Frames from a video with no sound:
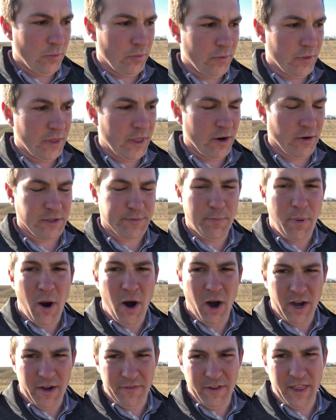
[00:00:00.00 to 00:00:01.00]
There was
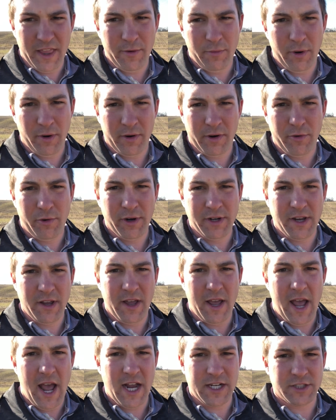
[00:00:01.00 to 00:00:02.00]
part of it that we were going
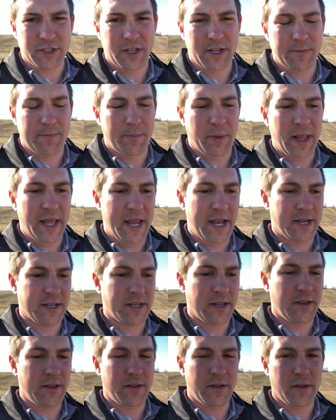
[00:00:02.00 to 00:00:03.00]
to actually
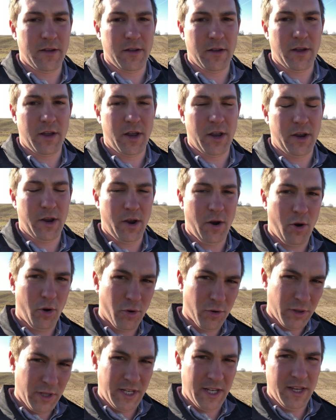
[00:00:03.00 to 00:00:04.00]
plant
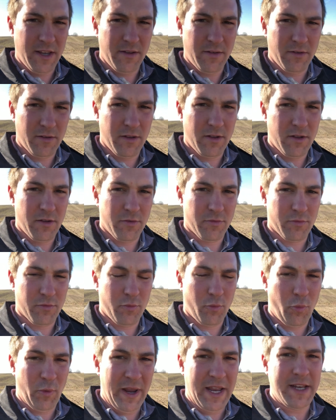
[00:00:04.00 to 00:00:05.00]
early
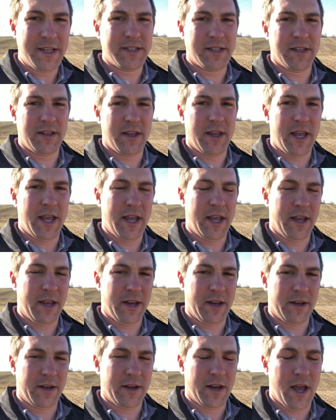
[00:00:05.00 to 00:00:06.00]
wheat
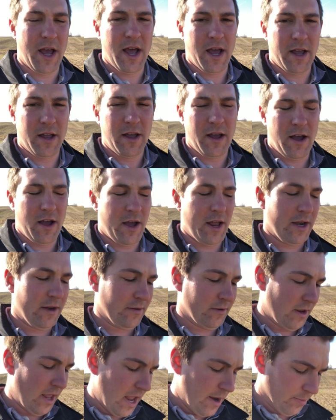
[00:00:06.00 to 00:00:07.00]
in uh,
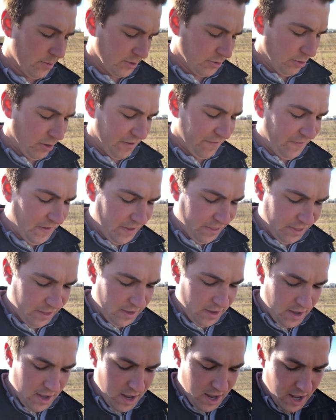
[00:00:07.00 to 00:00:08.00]
on April 25th,
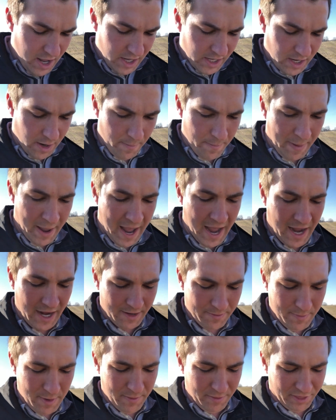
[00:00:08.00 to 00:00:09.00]
come
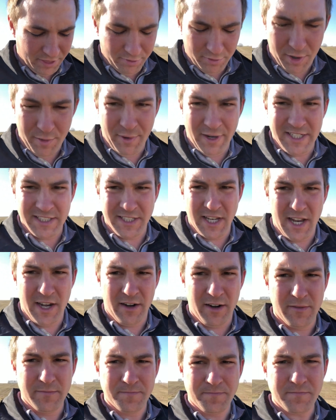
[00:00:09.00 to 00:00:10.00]
back maybe three weeks
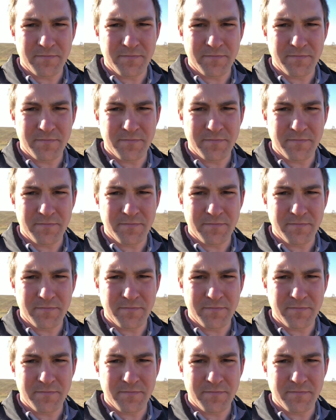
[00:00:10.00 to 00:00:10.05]
later